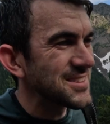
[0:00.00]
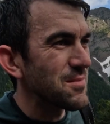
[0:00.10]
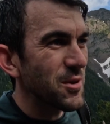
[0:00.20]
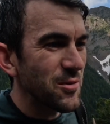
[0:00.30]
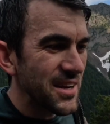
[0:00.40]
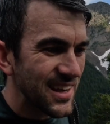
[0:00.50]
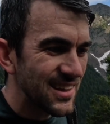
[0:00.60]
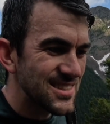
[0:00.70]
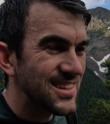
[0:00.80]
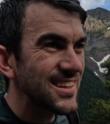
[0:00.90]
something
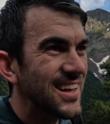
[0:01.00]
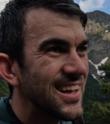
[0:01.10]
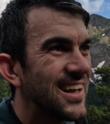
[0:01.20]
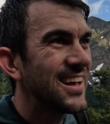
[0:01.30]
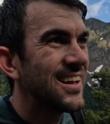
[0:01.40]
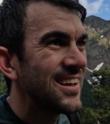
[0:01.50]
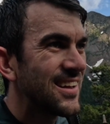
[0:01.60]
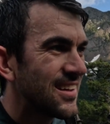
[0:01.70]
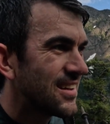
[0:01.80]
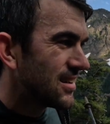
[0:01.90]
ridiculous like that.
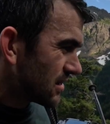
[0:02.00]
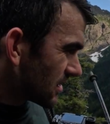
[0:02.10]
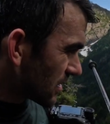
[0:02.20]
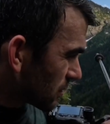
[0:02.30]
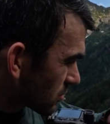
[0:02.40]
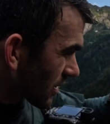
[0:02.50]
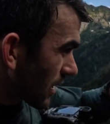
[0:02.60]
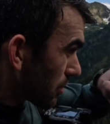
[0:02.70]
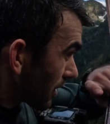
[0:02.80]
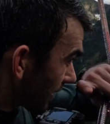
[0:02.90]
So I
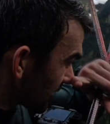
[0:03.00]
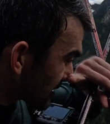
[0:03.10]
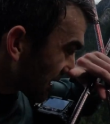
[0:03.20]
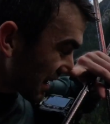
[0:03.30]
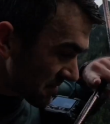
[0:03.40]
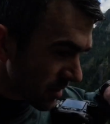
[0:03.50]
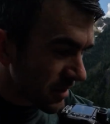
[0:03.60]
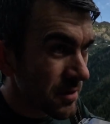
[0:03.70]
got plenty of time.